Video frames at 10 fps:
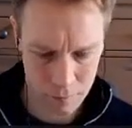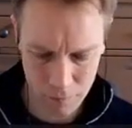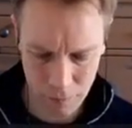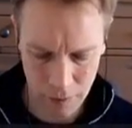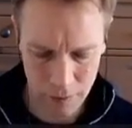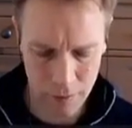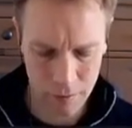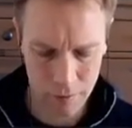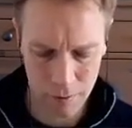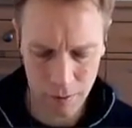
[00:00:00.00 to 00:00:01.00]
Let's
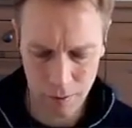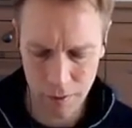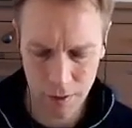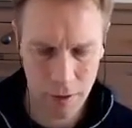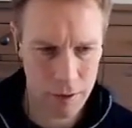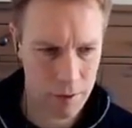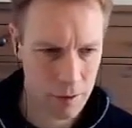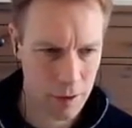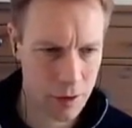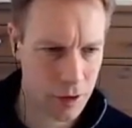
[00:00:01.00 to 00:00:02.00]
do another,
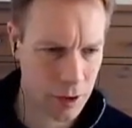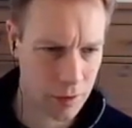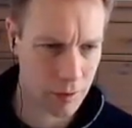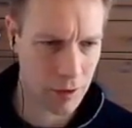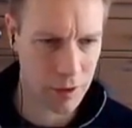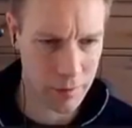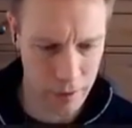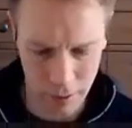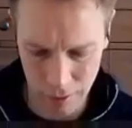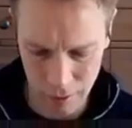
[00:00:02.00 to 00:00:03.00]
let's shadow I with
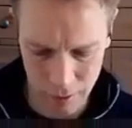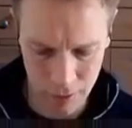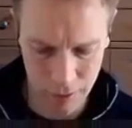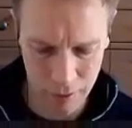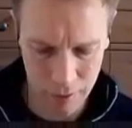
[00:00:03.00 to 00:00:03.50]
another I.